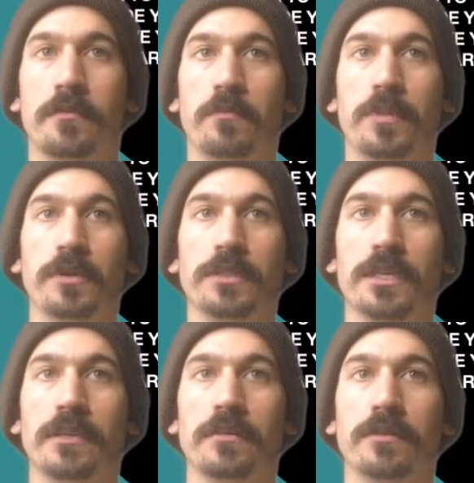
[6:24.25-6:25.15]

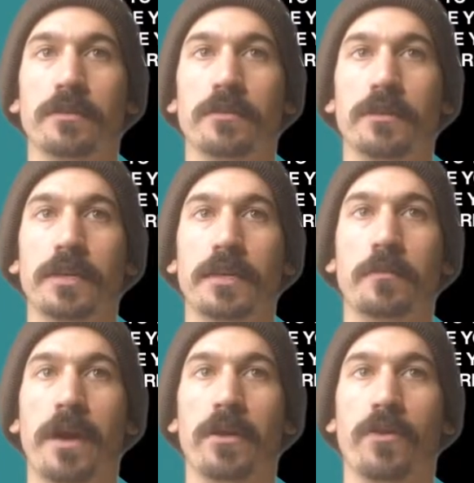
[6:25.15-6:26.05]
building in
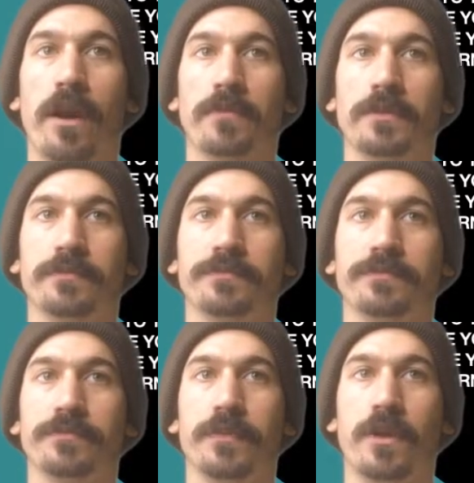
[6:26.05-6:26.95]
Minecraft.
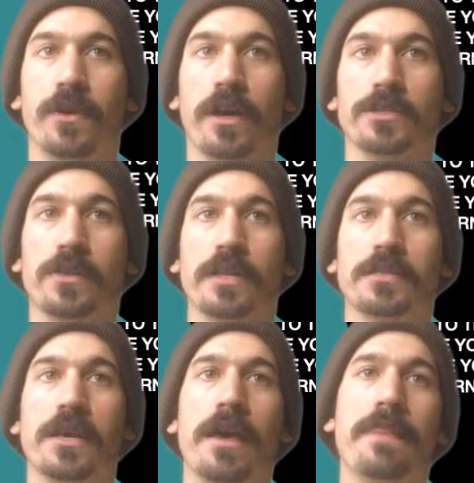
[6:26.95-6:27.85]
Okay, so
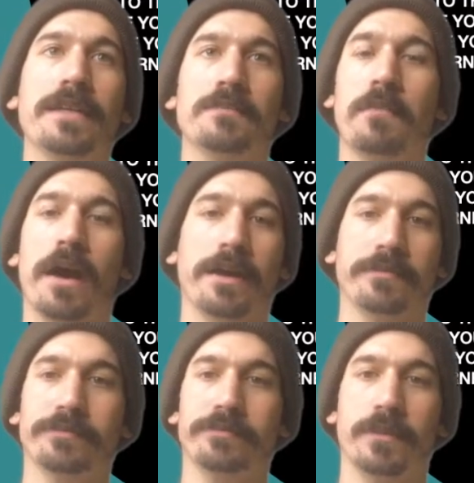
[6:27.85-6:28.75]
that's
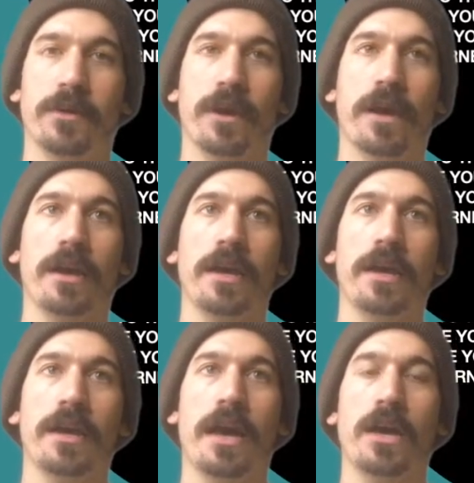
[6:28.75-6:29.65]
mine. Okay,
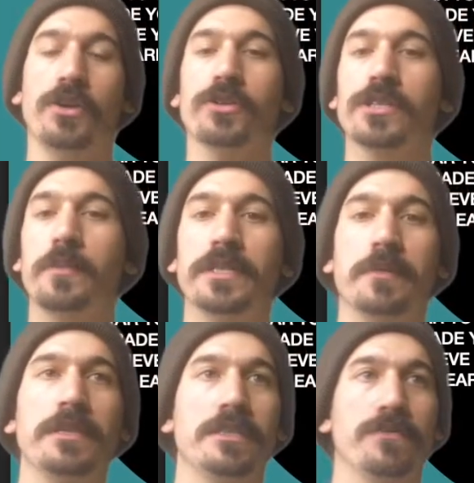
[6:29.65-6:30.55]
yours could be
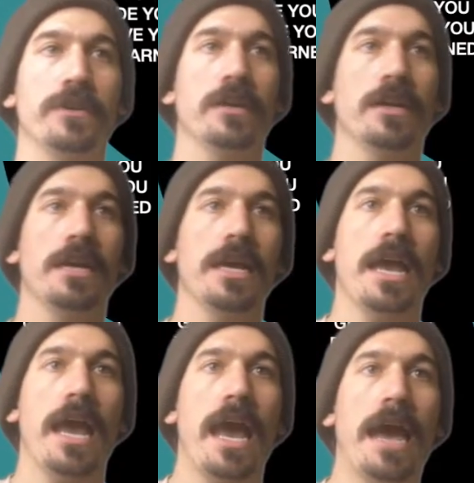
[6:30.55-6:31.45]
something different.
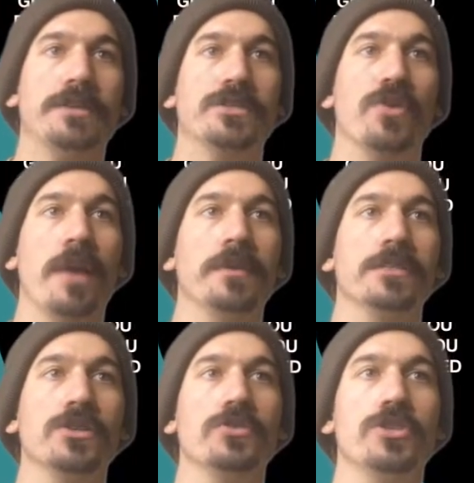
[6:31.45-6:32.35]
Describe the
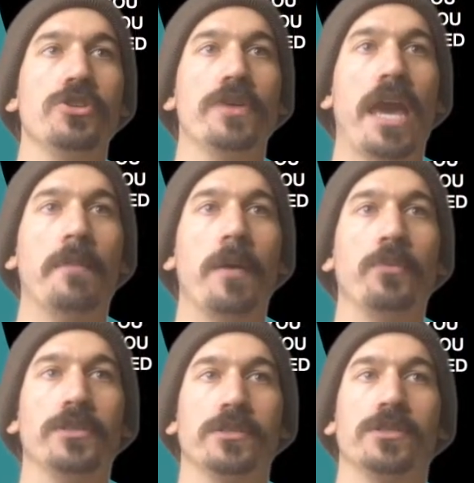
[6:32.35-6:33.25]
solution you came up
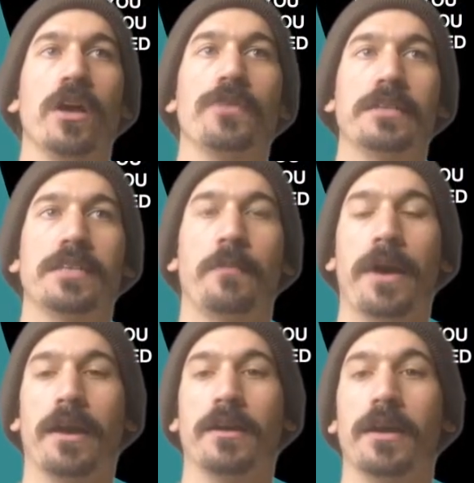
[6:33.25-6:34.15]
with to solve that
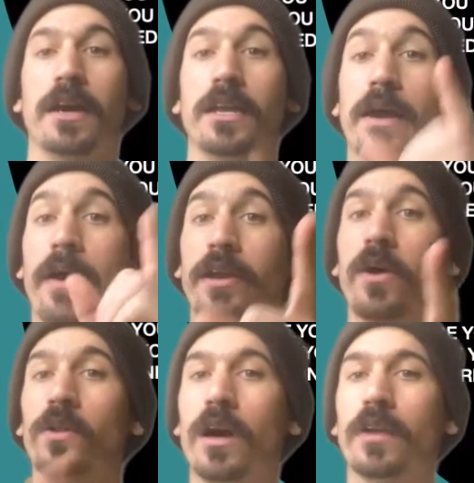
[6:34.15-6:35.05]
setback. Now, I know
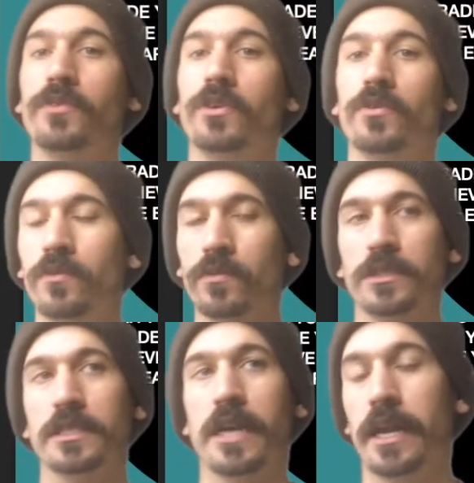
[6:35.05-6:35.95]
a lot of you
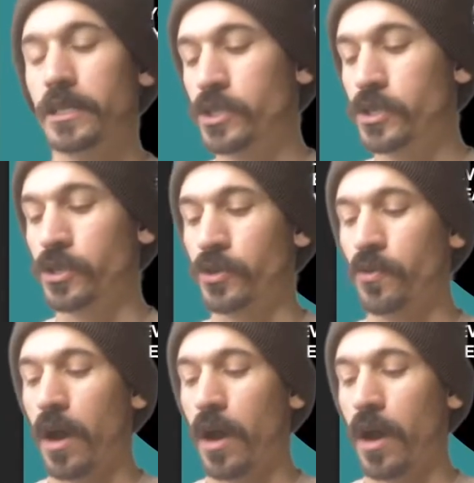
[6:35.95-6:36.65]
decided to,